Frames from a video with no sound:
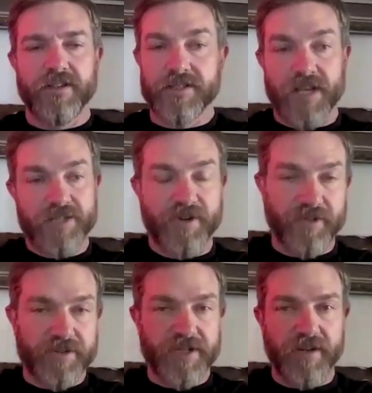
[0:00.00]
This is actually my
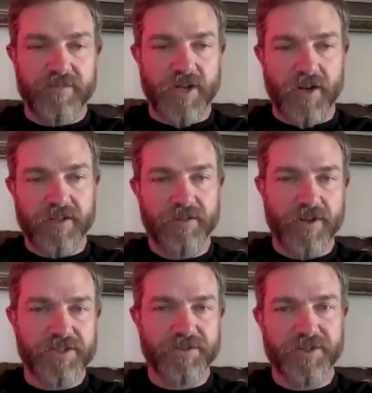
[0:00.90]
first time talking to
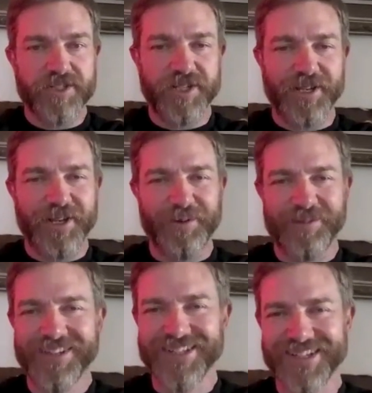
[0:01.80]
Russell or seeing him,
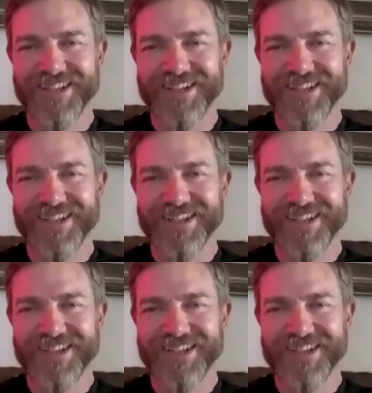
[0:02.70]
because